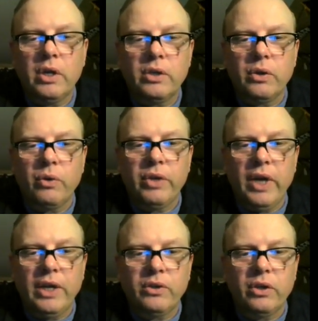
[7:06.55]
So
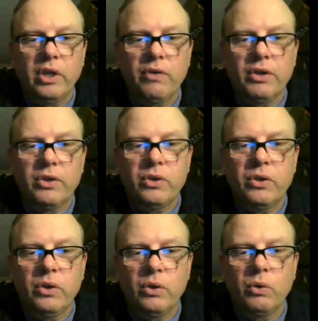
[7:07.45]
that's going to give us
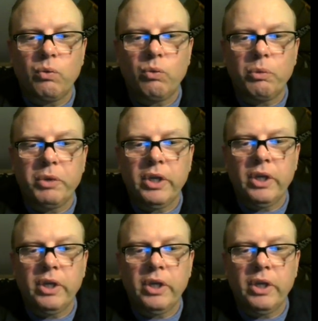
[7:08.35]
2 will be